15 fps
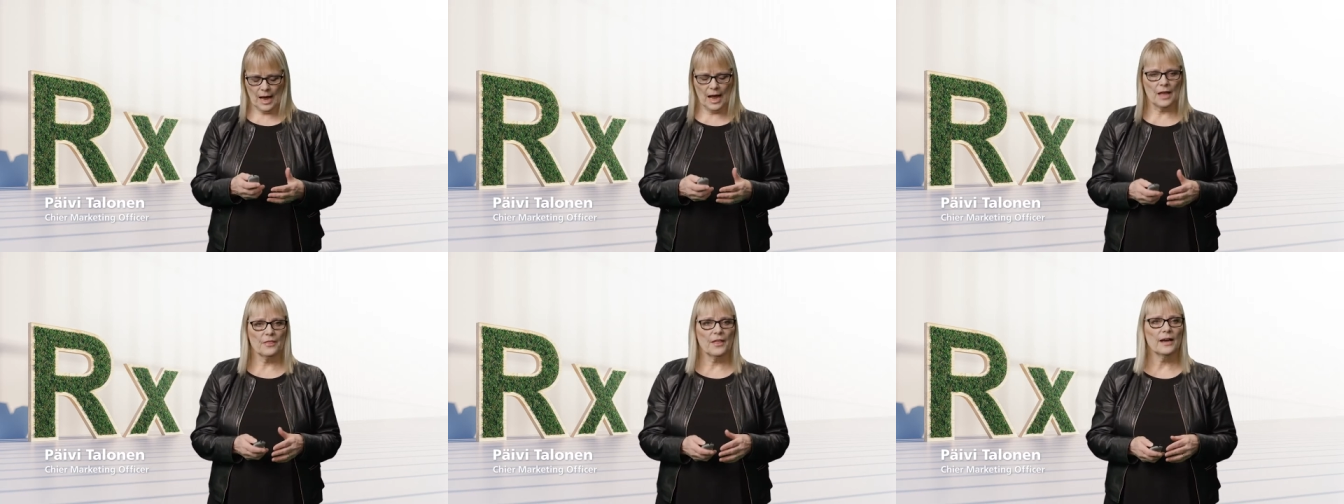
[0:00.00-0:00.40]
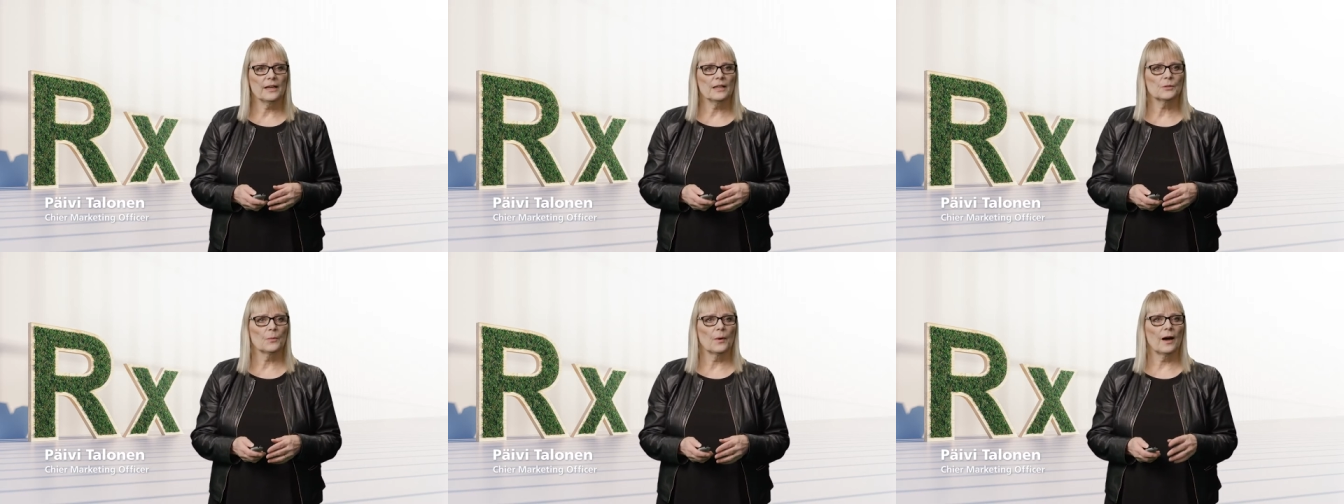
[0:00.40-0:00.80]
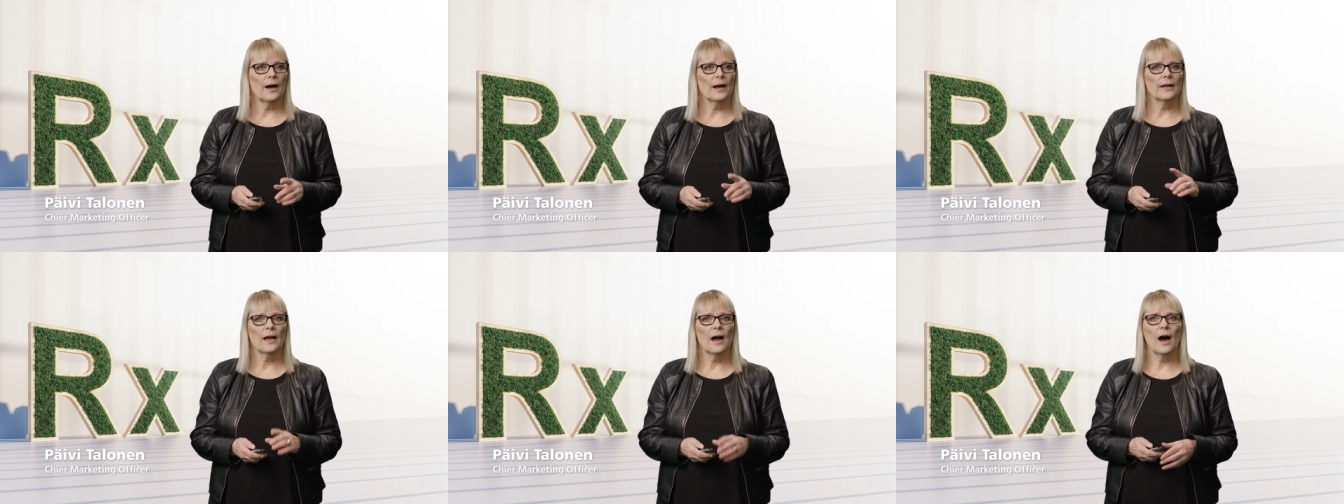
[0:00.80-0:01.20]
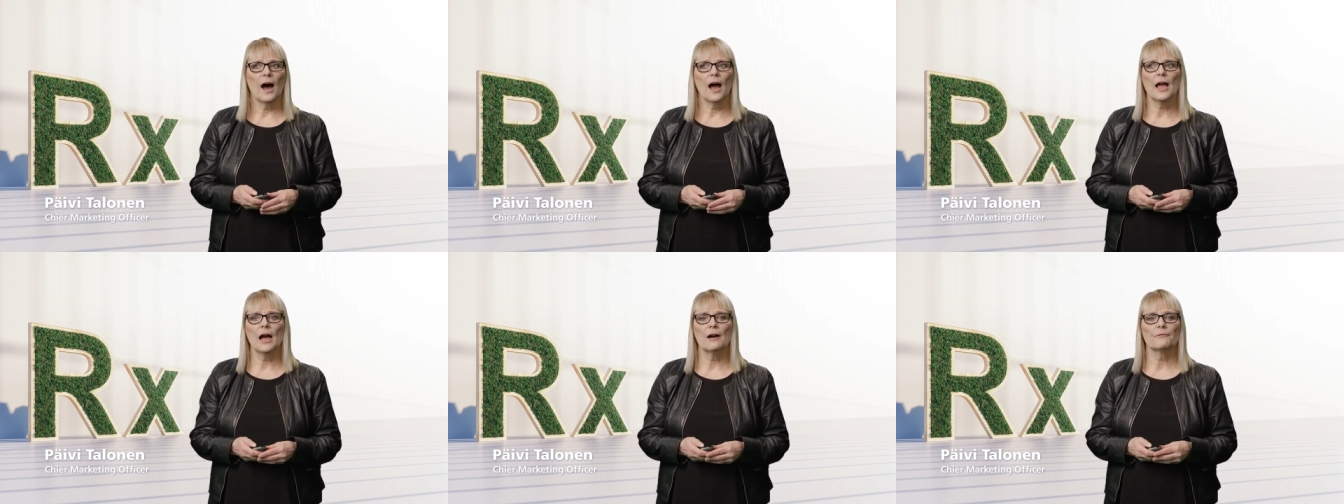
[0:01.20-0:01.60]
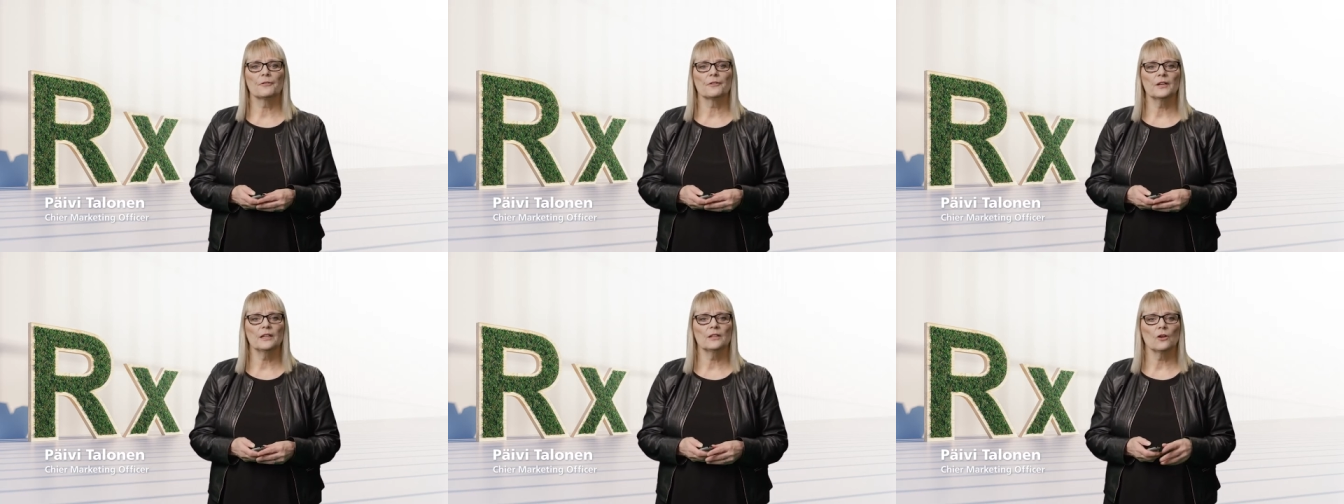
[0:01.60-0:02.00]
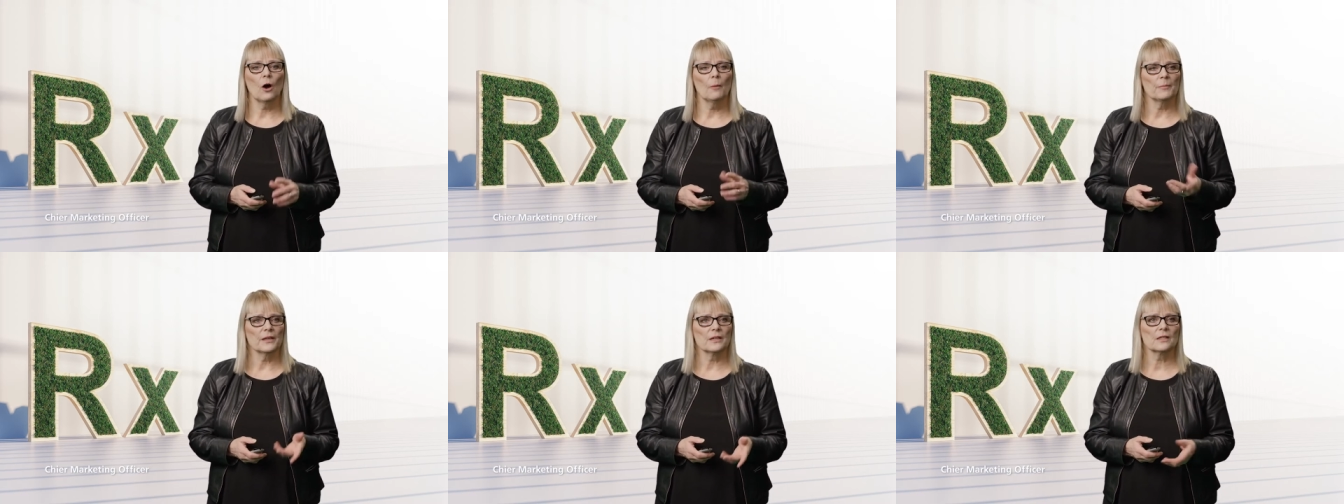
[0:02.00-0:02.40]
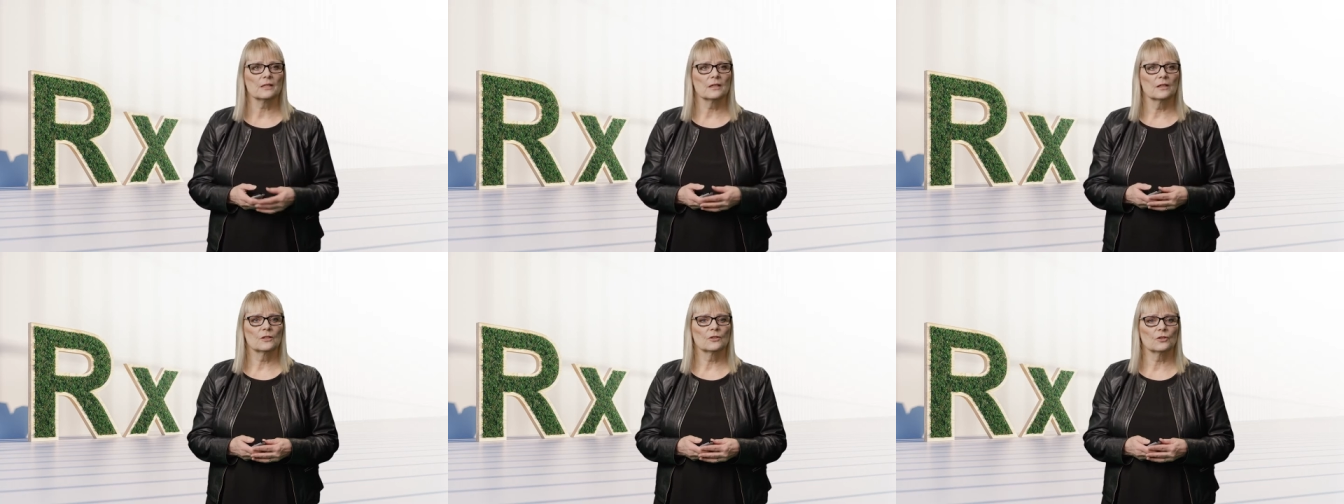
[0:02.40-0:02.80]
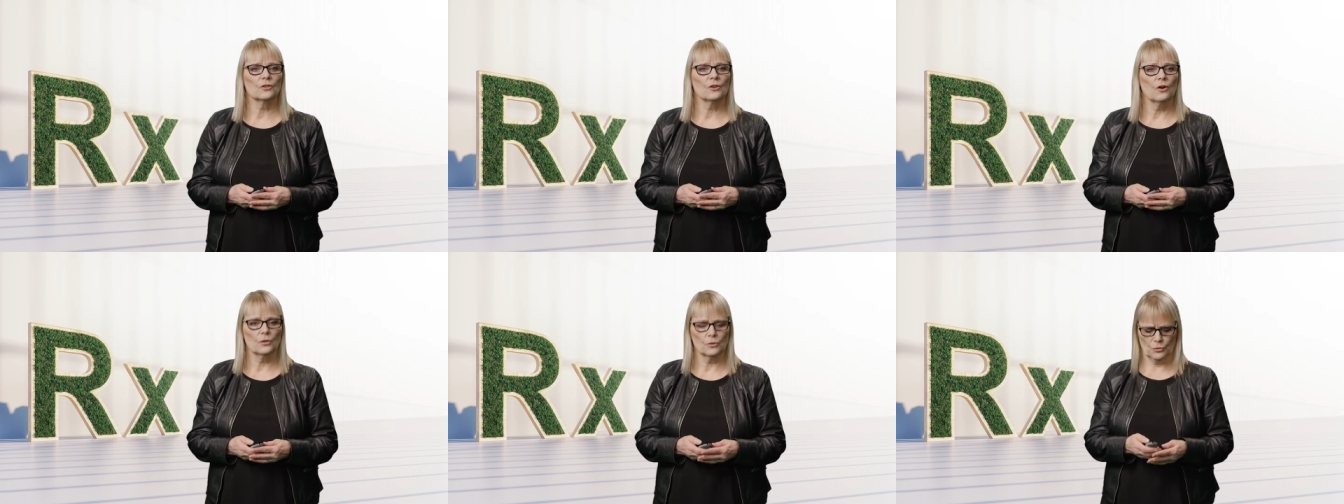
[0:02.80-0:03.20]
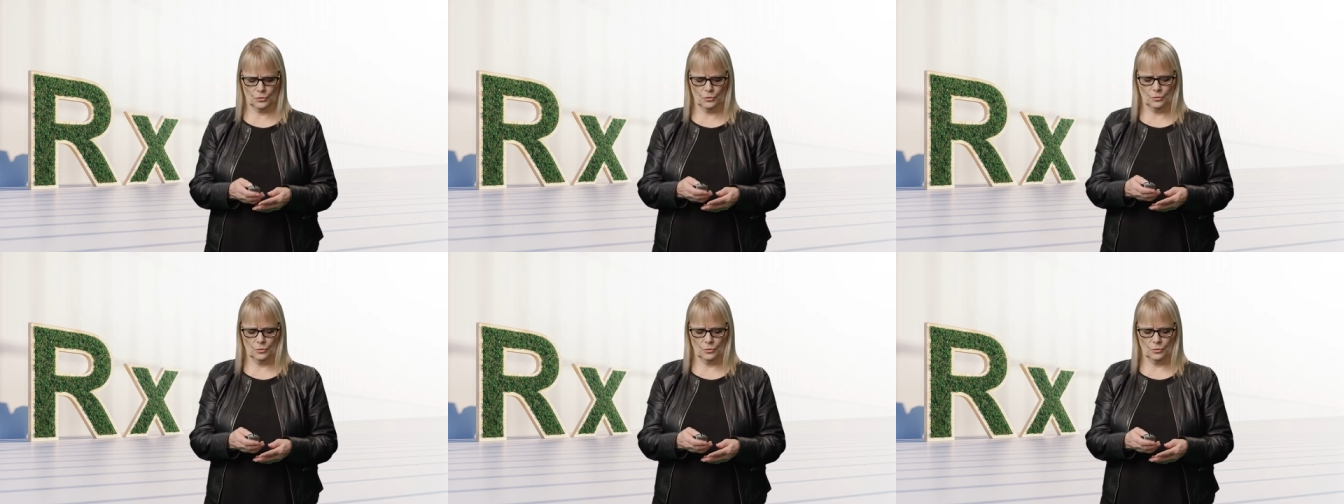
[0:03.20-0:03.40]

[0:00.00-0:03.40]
And that is why I have three topics to talk to